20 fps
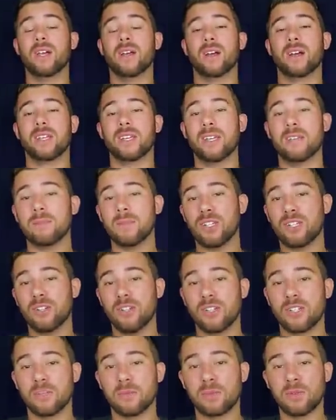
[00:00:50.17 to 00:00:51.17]
Again, make sure
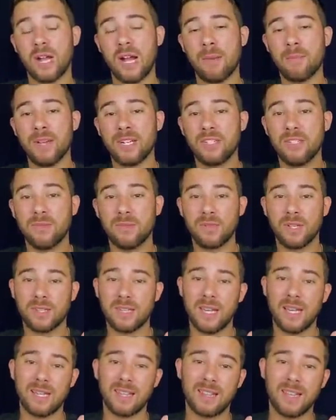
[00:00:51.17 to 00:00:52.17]
you're subscribed, make sure you click
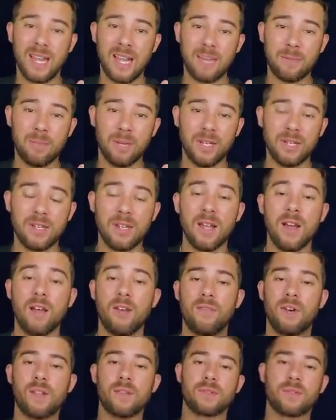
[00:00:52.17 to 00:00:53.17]
that like button,
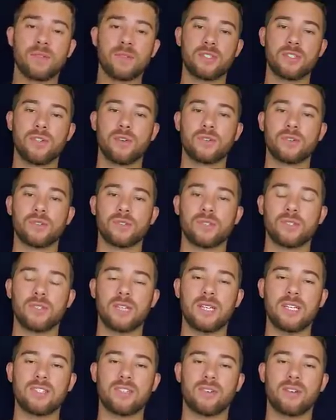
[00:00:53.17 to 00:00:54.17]
follow us on the socials,
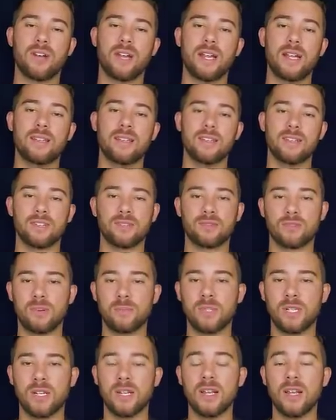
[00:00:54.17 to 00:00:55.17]
links are in the
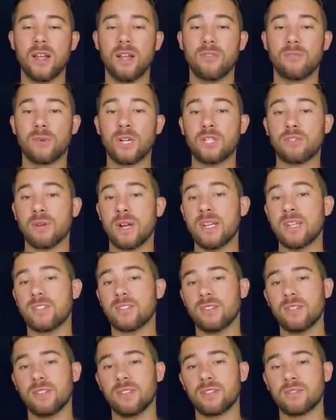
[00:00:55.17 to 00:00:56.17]
description. Free trainings
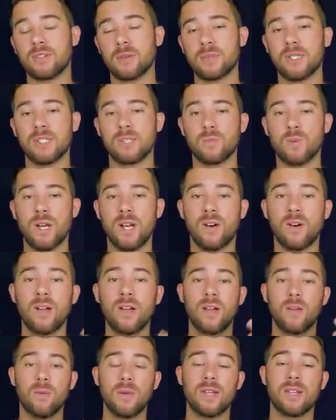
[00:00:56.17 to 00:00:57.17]
are in the description as well.
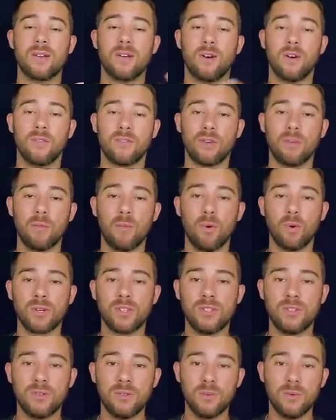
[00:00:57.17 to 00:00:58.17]
We can offer more
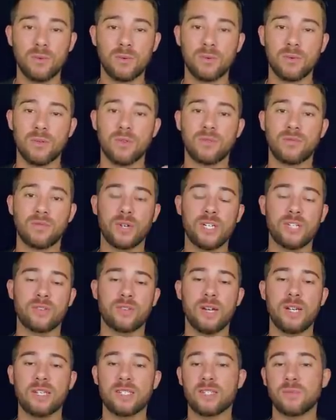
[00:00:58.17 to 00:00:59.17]
to you through those free
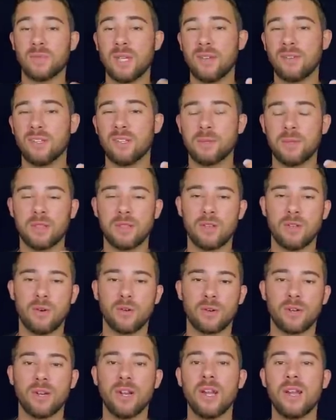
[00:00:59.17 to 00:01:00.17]
trainings because we have a little bit
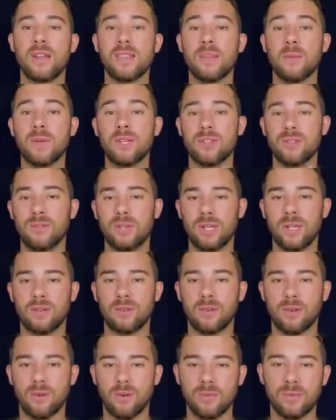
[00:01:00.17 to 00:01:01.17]
longer than we do
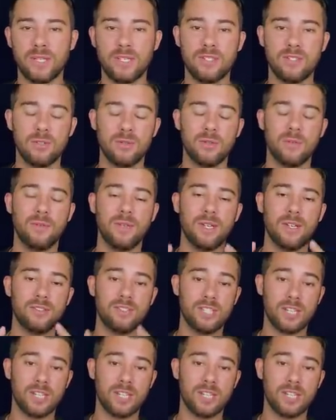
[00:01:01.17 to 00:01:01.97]
here on these YouTube videos.